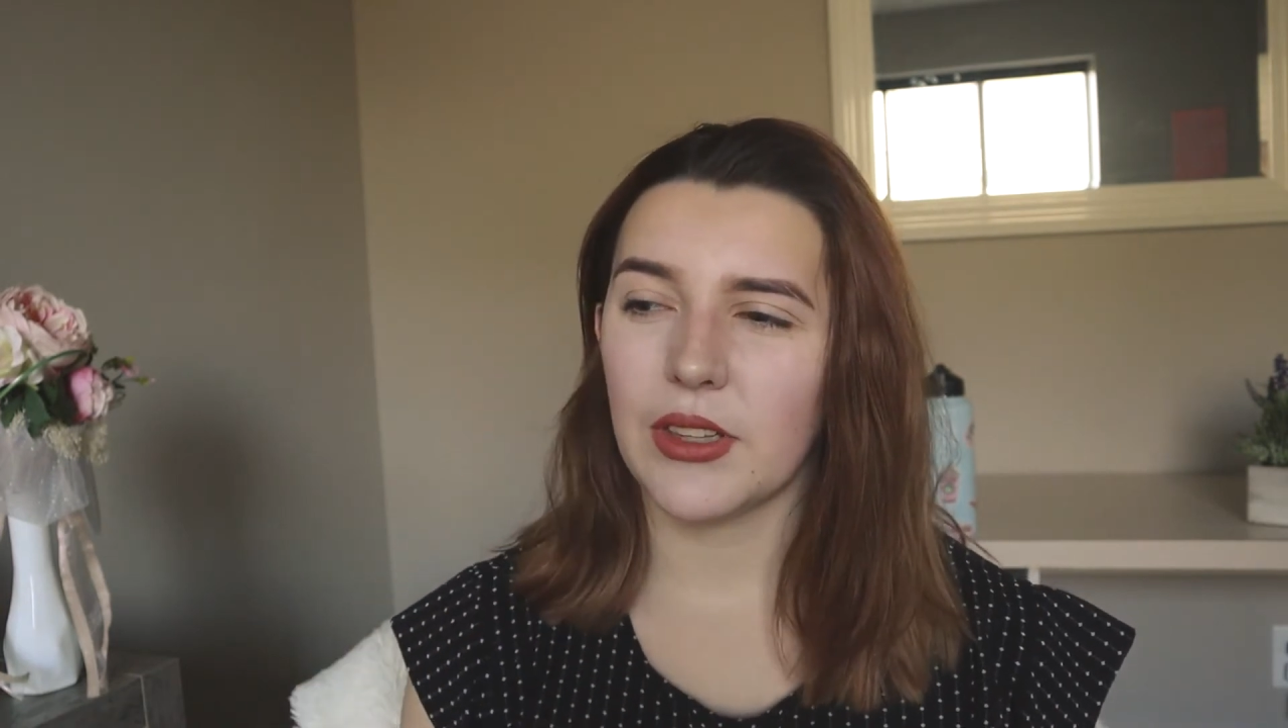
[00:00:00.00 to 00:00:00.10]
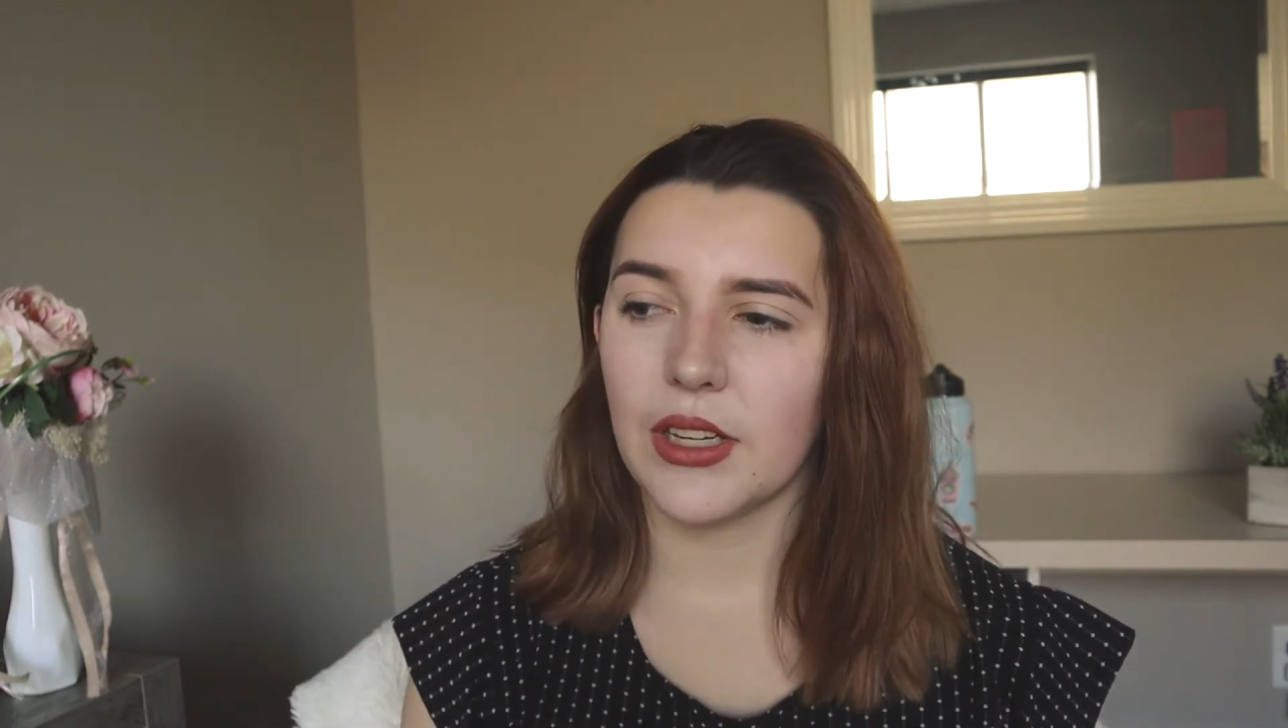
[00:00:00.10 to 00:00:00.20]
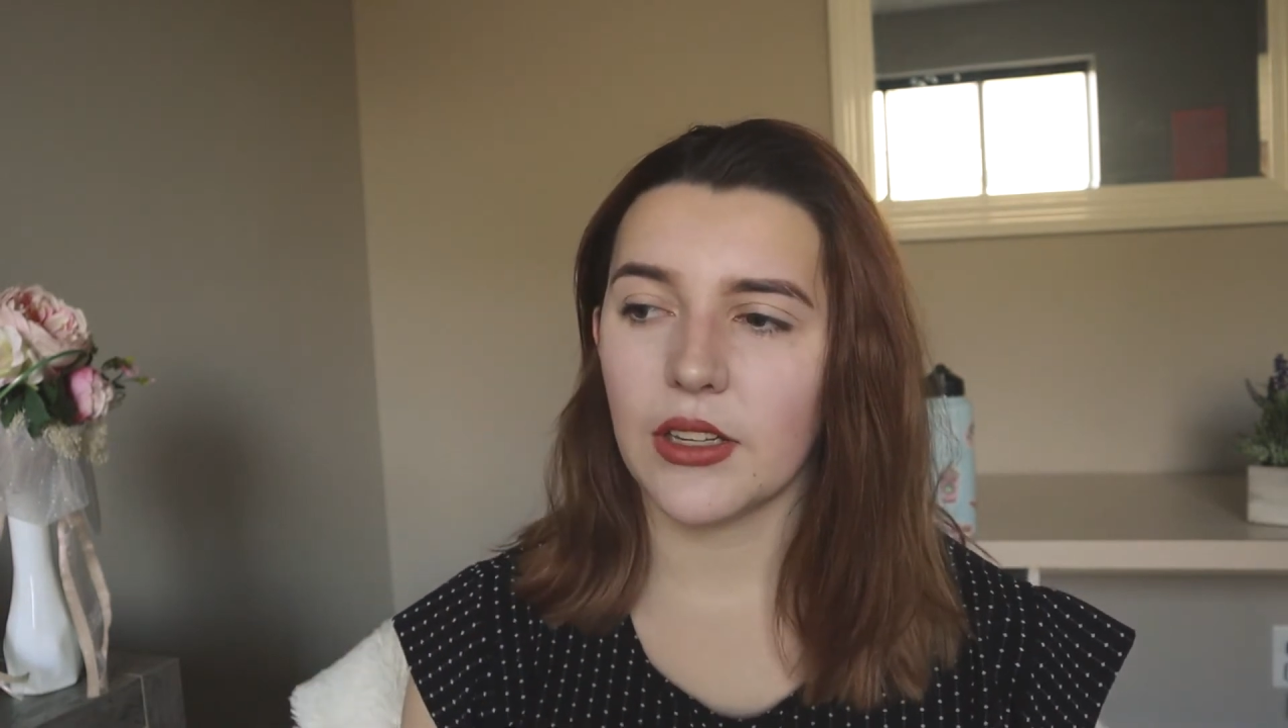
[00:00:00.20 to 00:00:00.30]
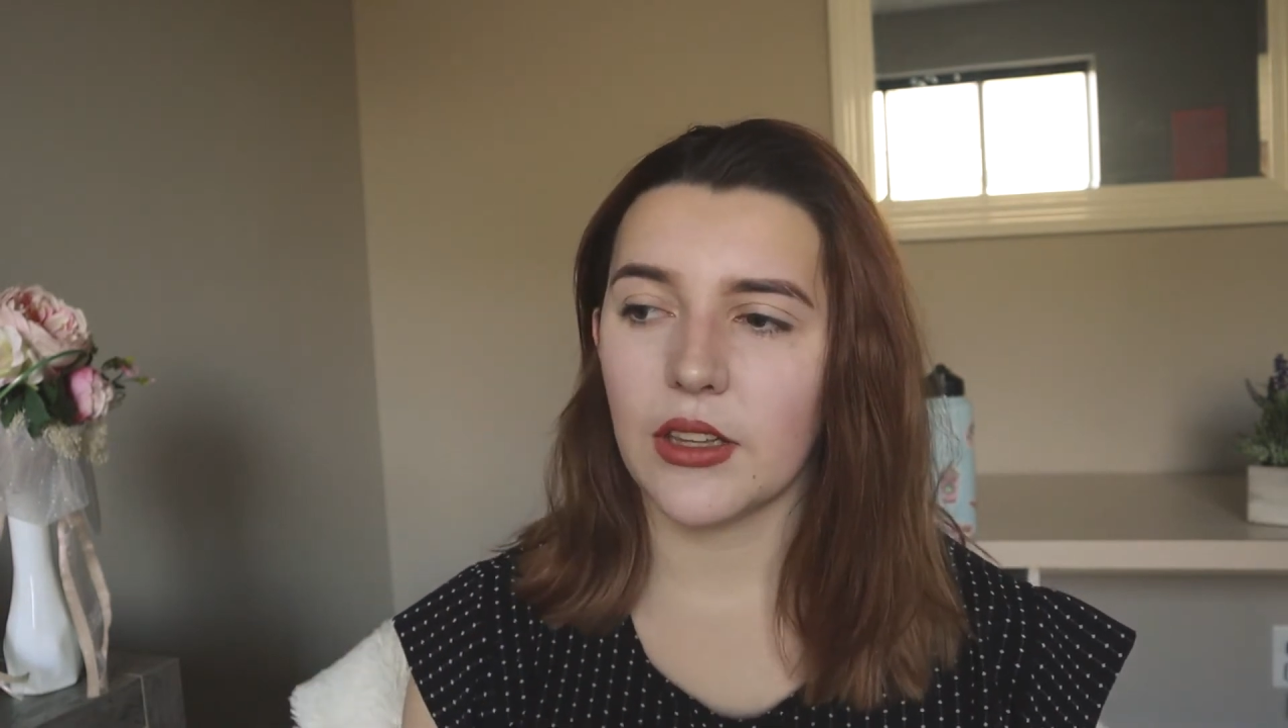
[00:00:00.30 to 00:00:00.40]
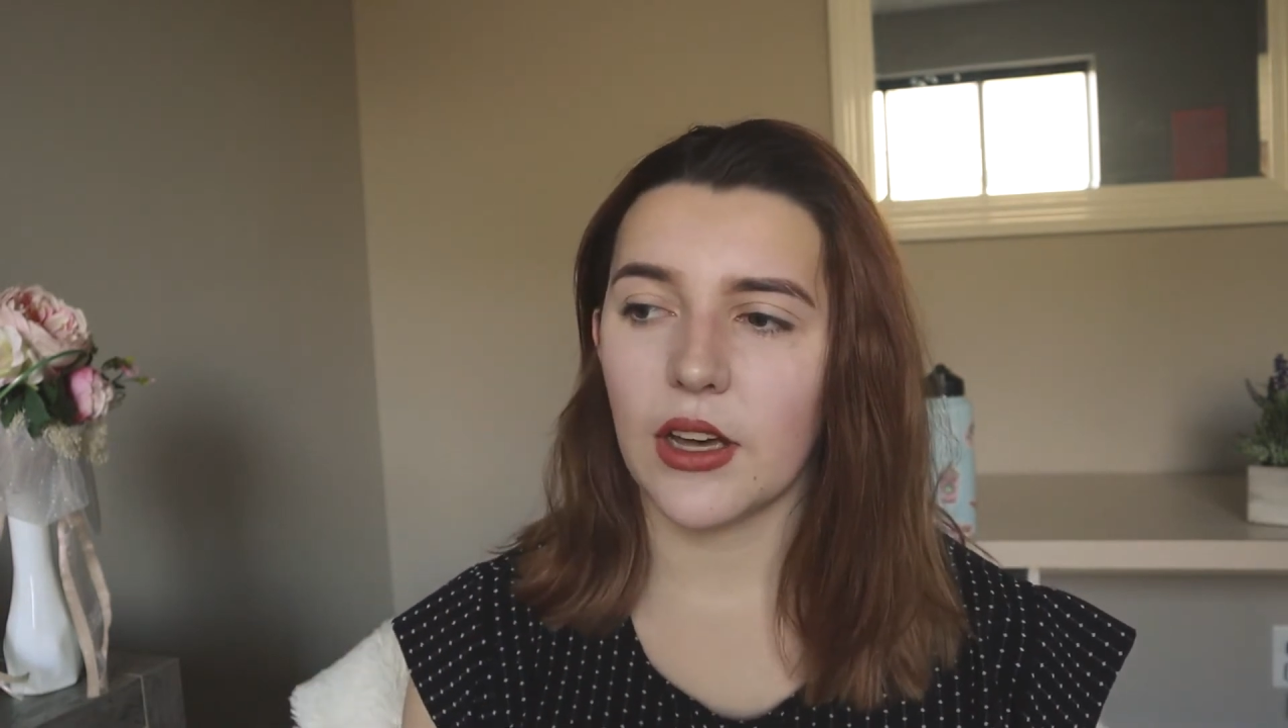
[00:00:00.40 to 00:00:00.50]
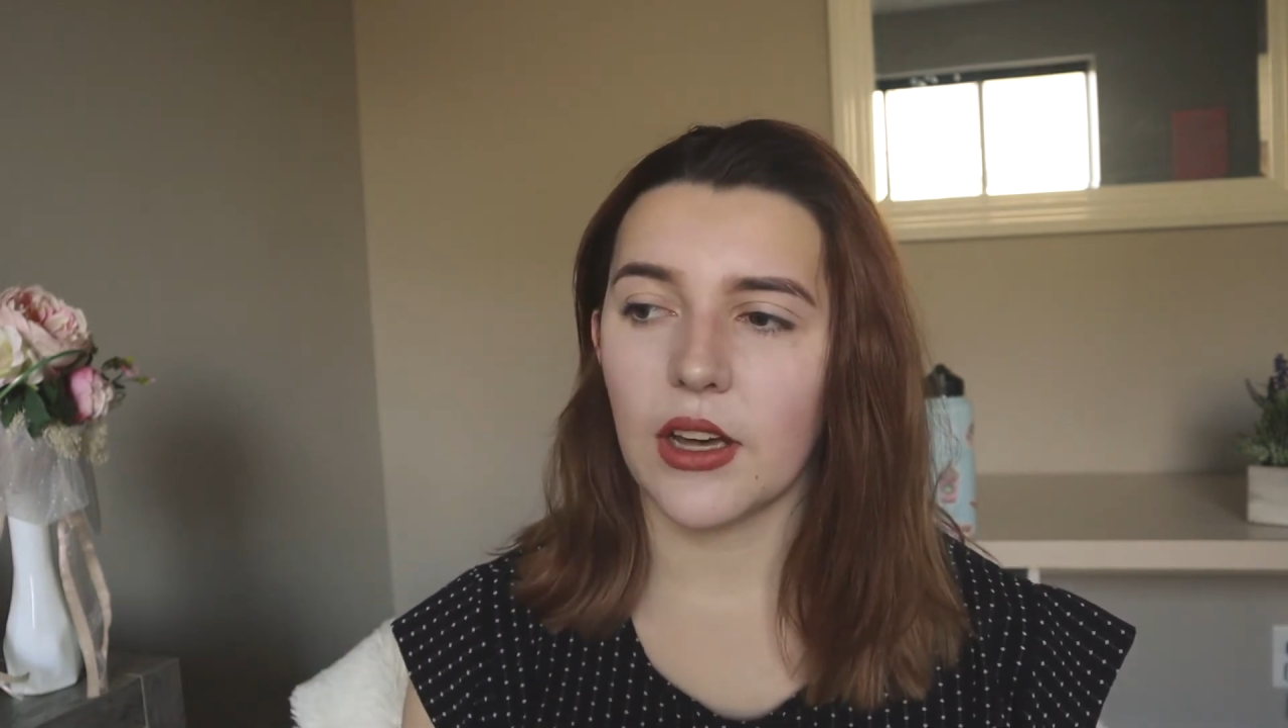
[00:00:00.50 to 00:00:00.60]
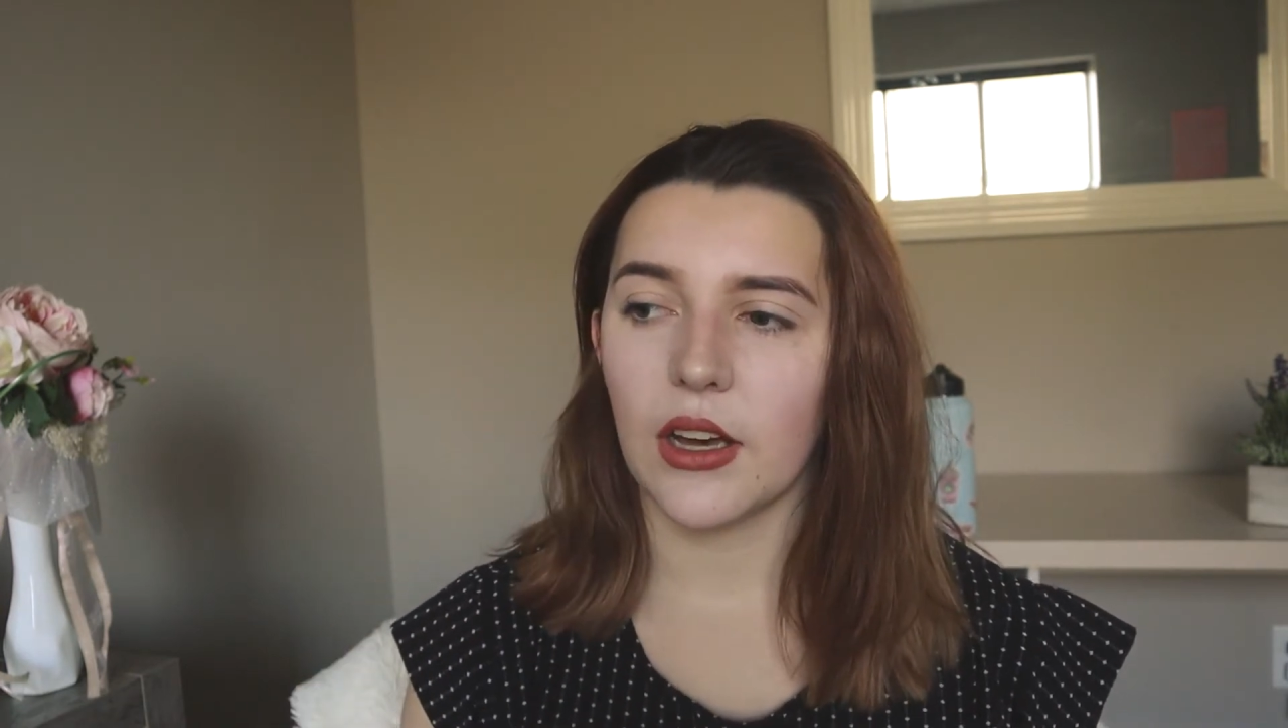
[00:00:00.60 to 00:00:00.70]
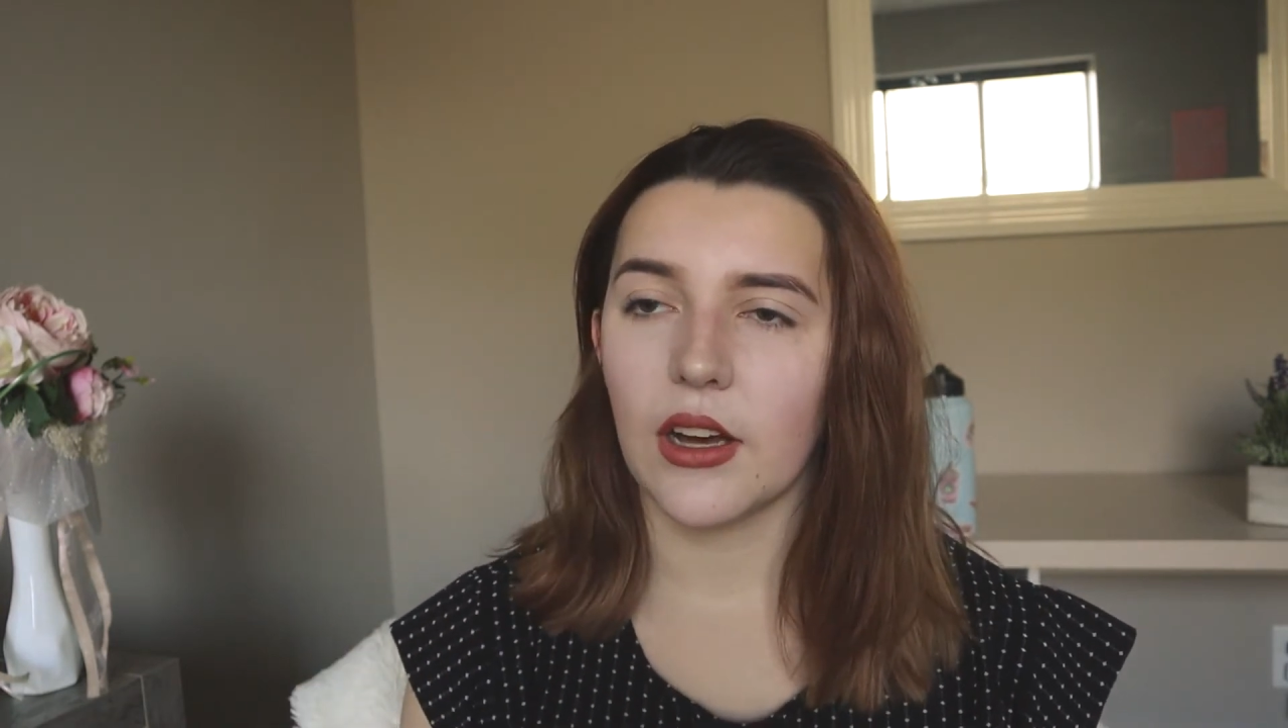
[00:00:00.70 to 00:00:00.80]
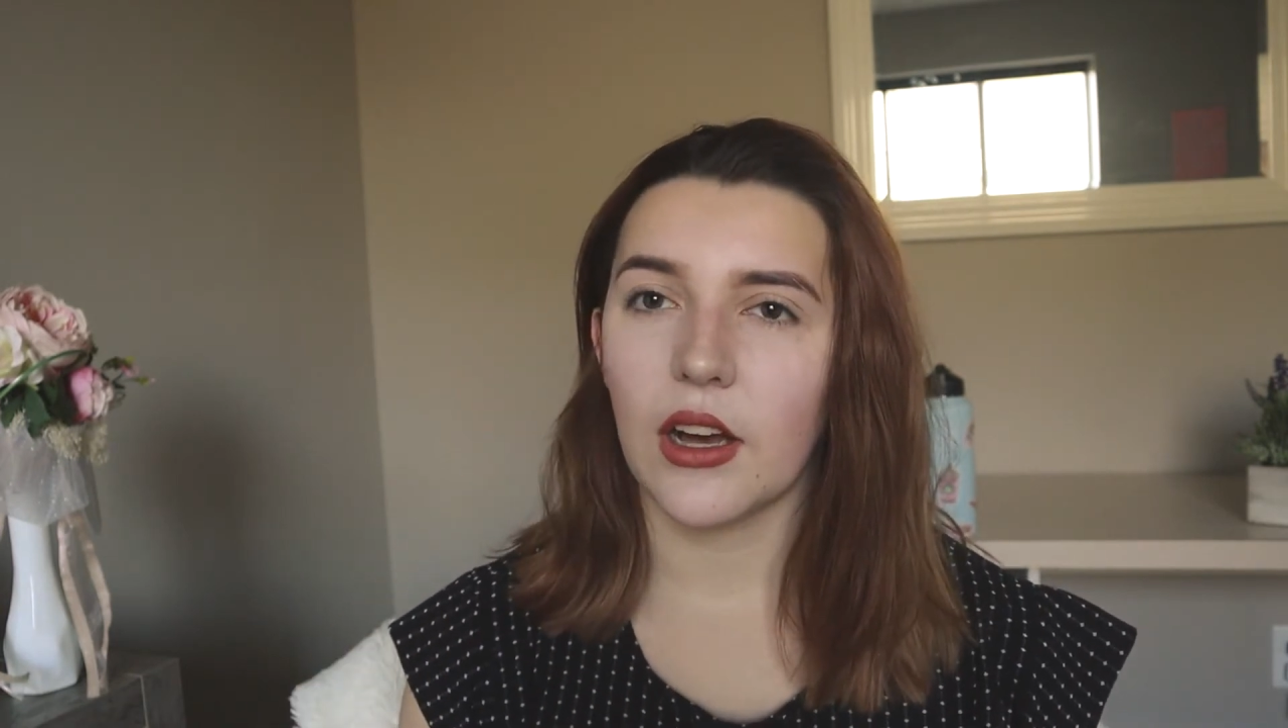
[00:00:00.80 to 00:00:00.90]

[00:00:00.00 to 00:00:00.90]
think that